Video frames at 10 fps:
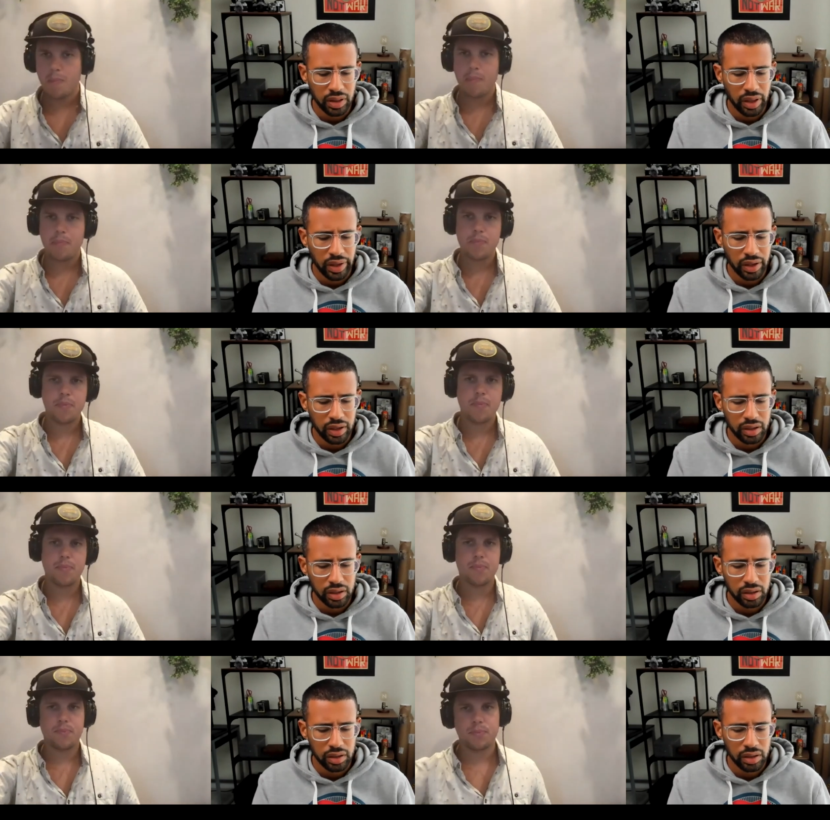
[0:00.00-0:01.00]
Speaker 1: like,
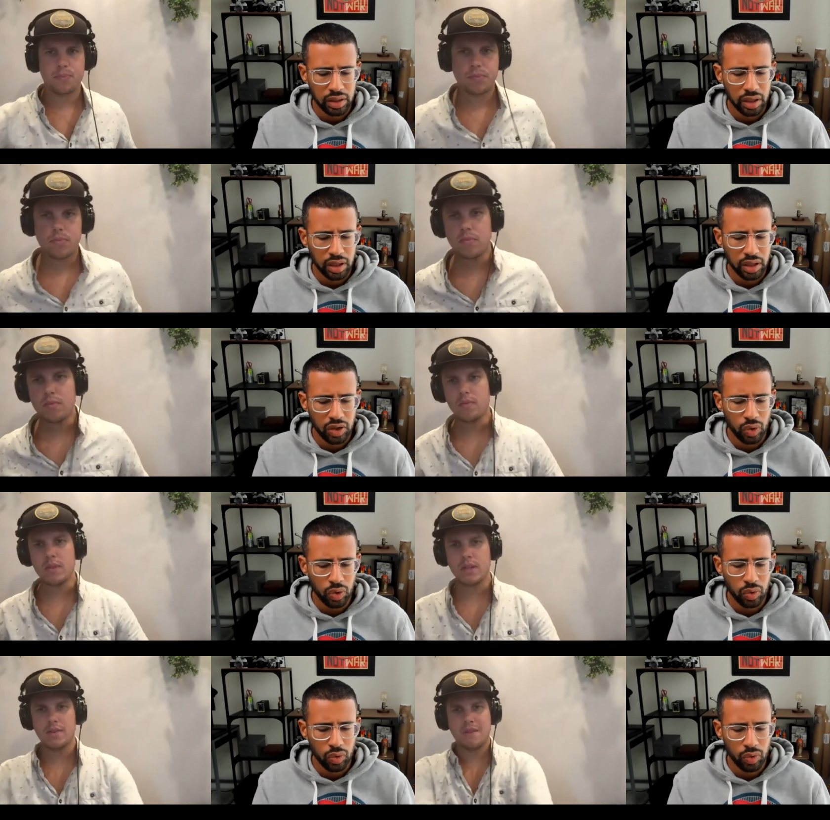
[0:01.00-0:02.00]
you
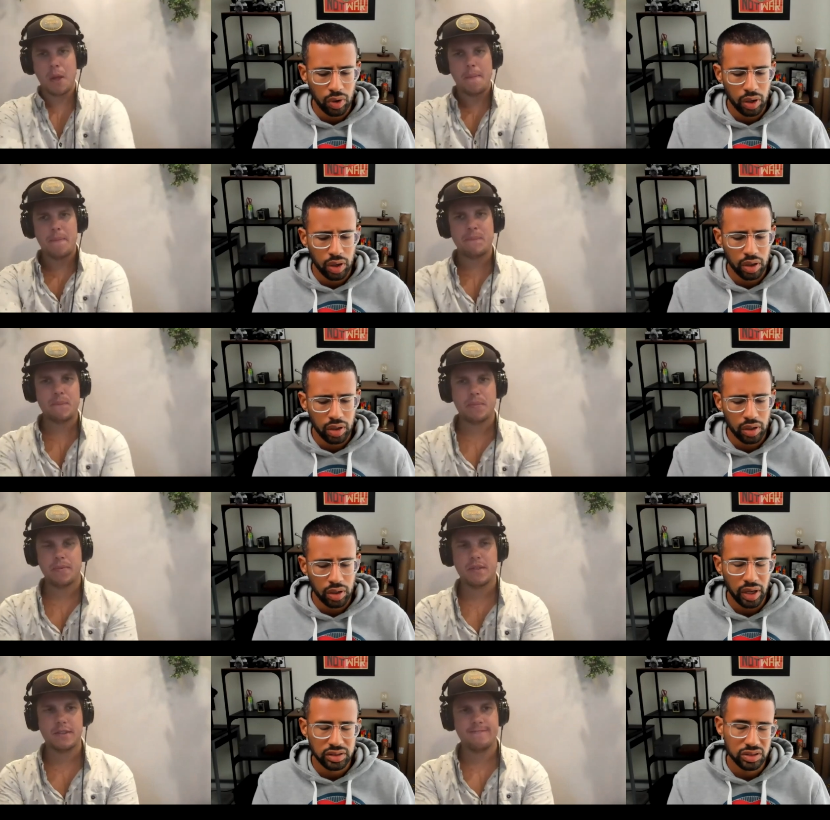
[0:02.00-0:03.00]
know,
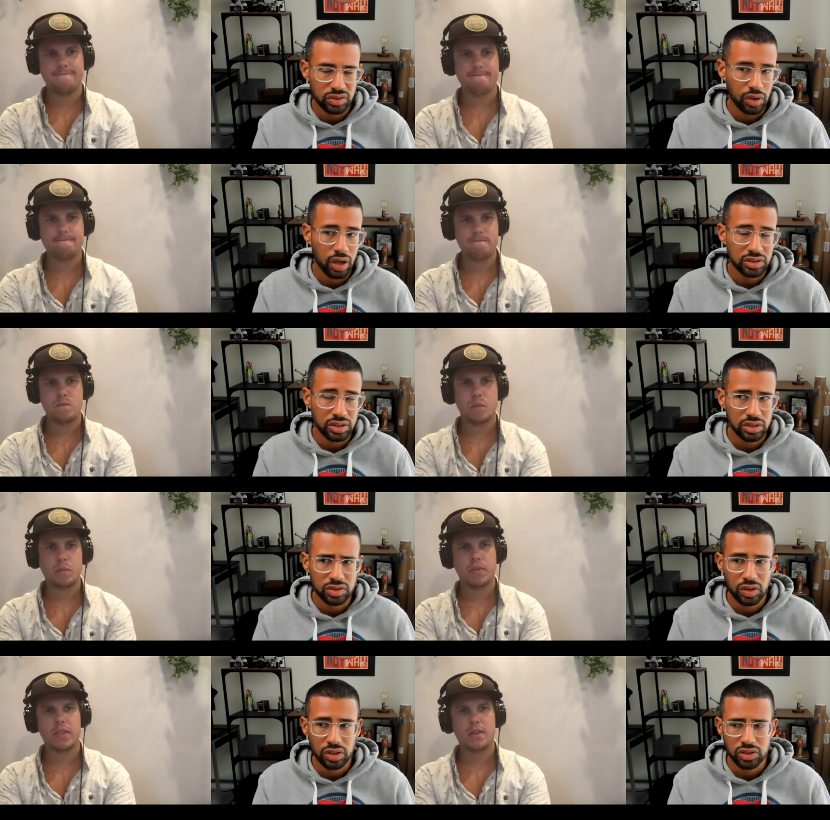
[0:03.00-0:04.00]
she's honestly
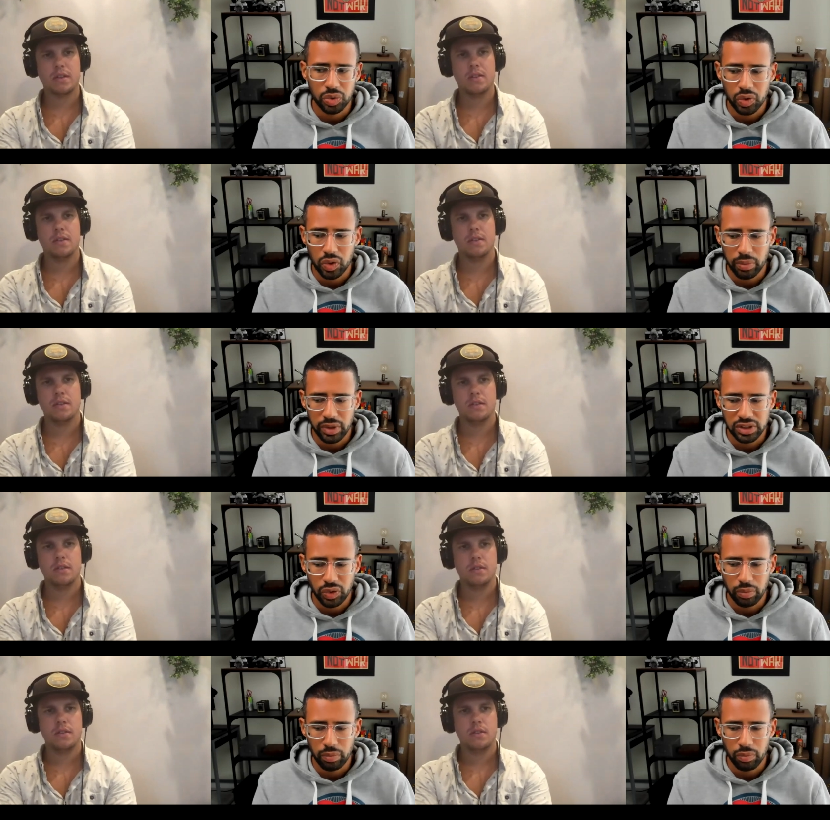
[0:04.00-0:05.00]
it's only two agreements that
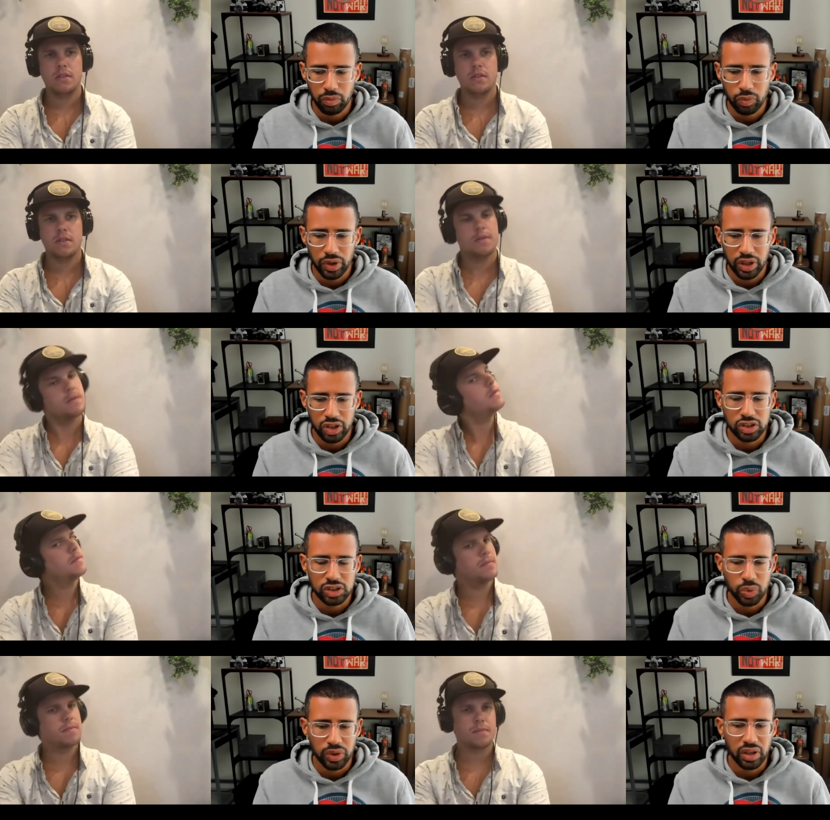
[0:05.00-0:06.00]
we really
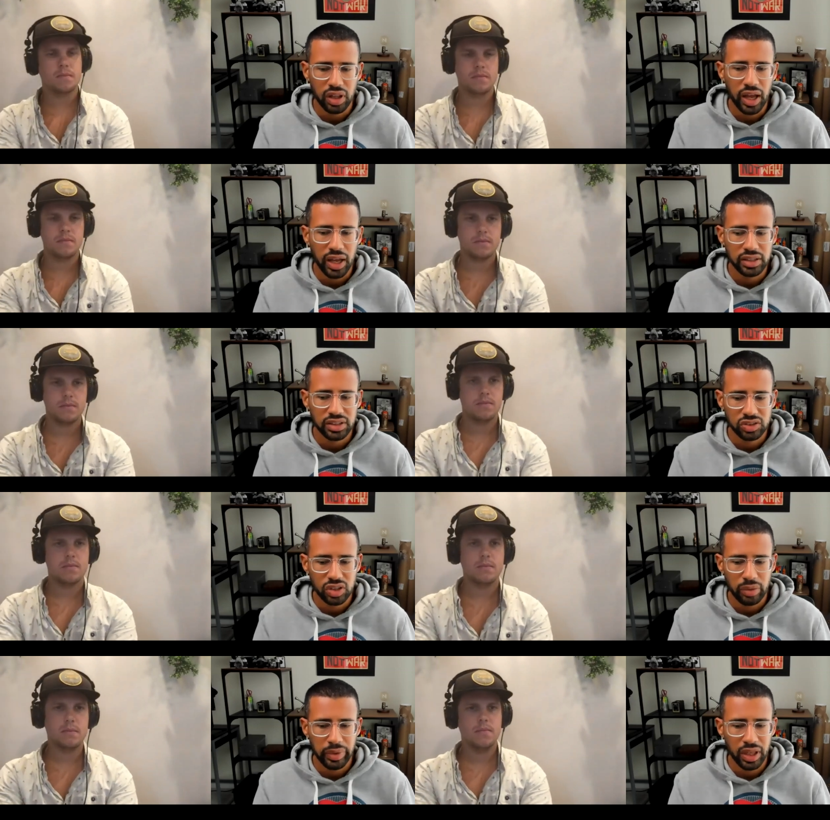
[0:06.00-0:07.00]
use with clients. It's
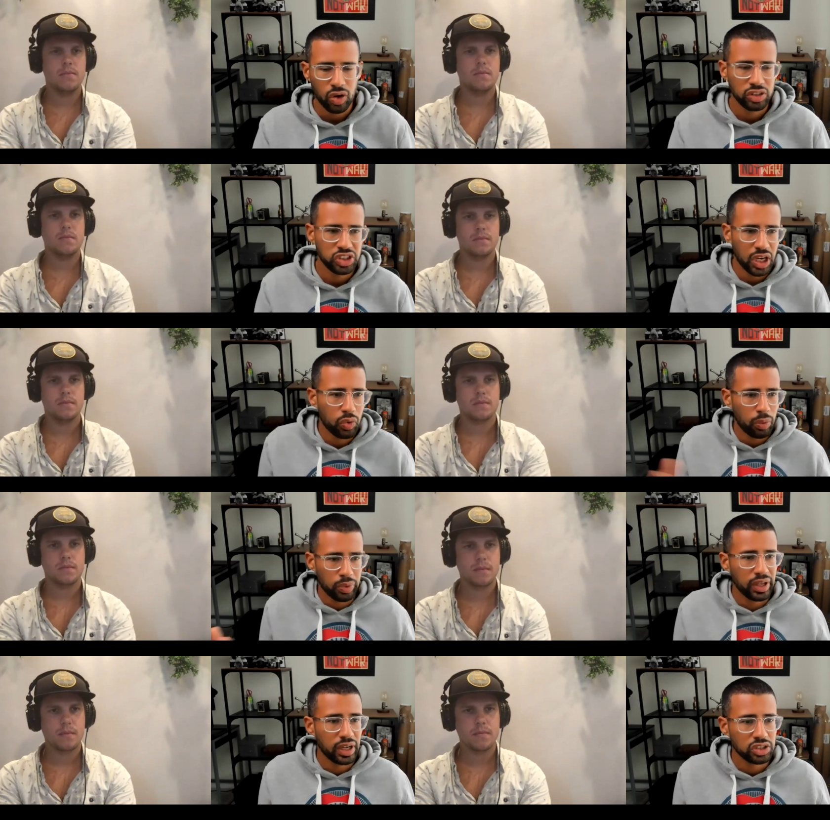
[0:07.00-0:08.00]
going to be like our general
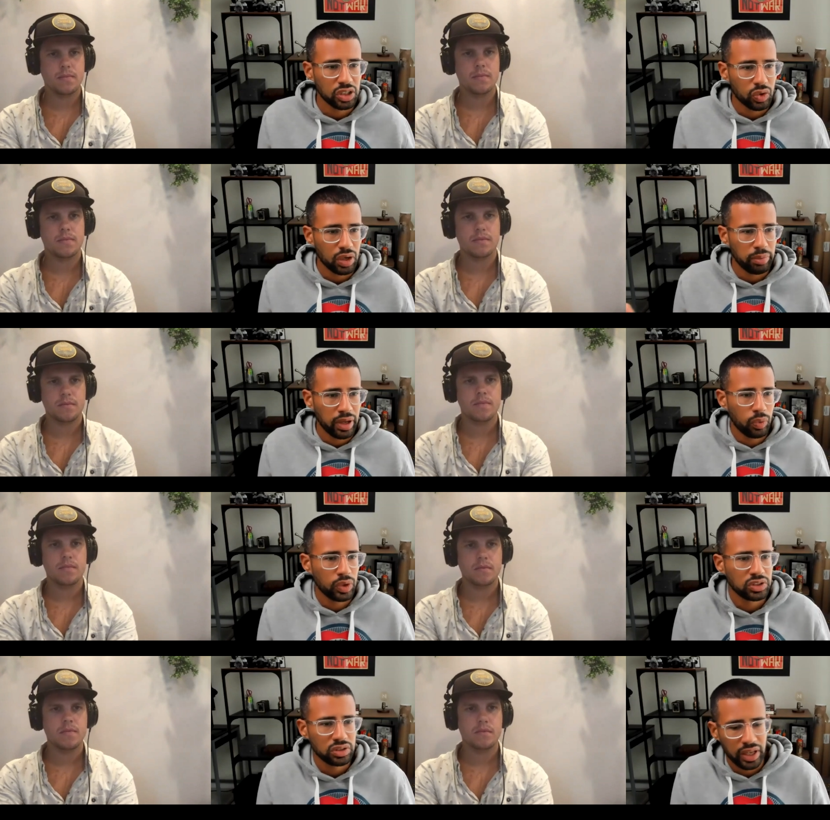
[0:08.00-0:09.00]
production agreement,
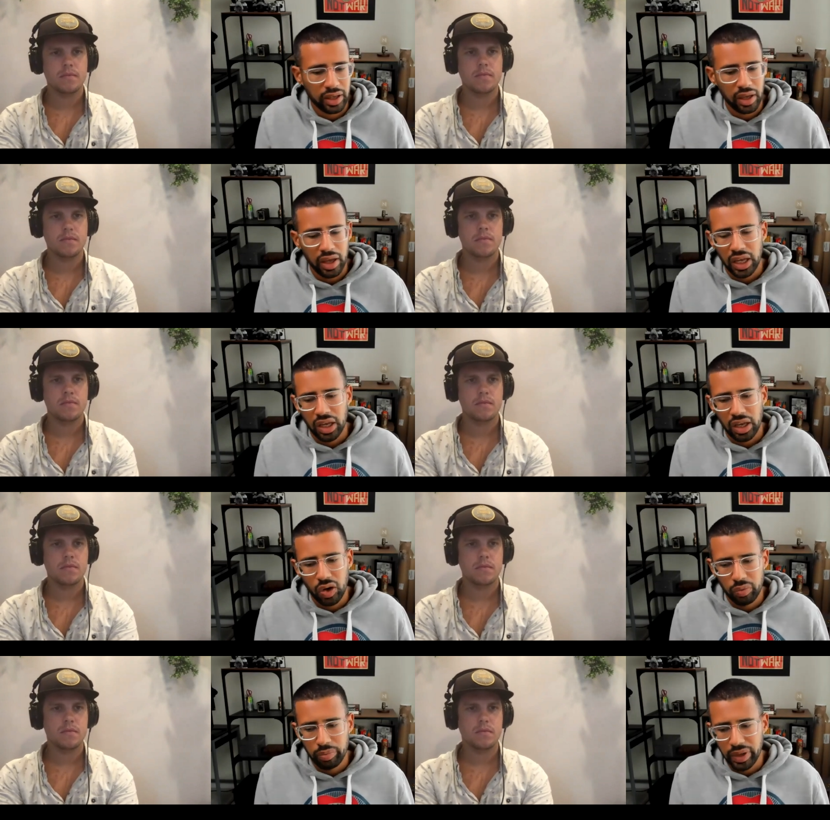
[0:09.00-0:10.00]
which like
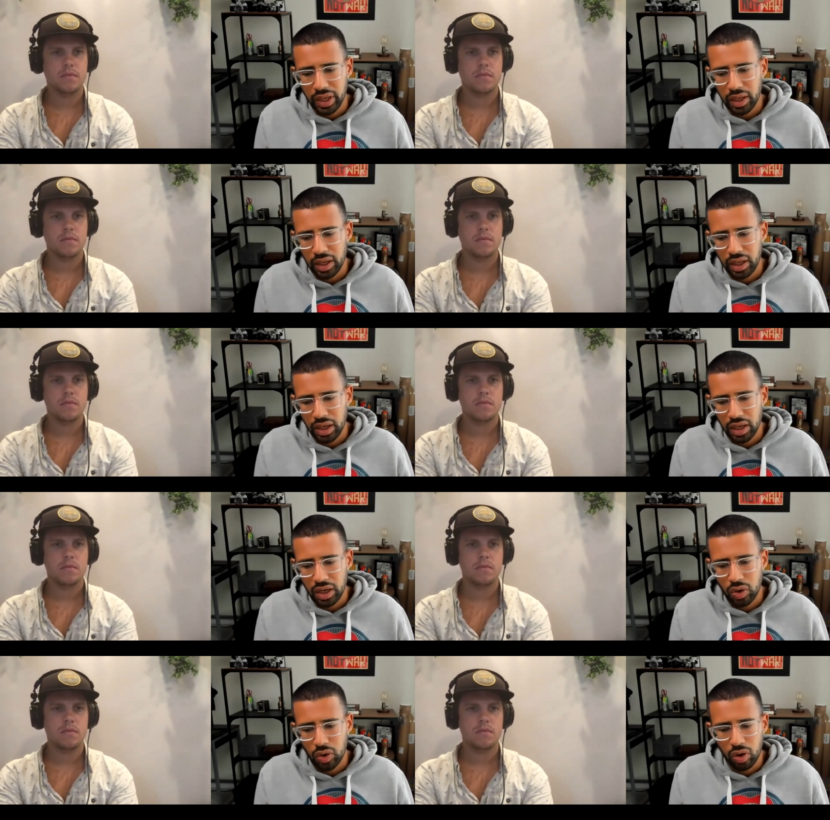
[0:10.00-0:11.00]
would be you
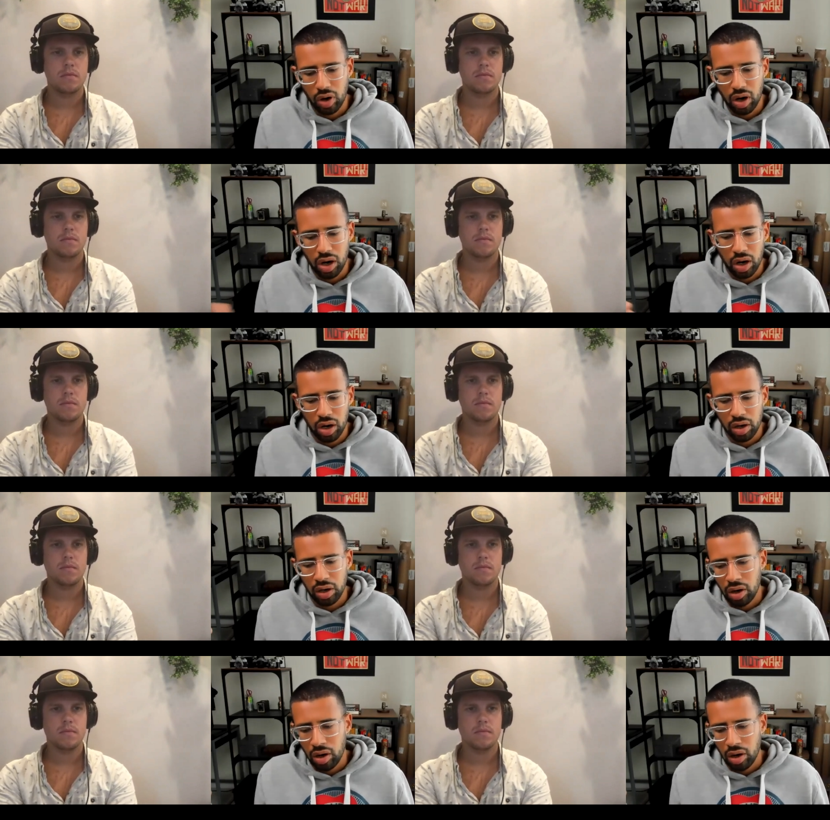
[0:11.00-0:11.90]
know our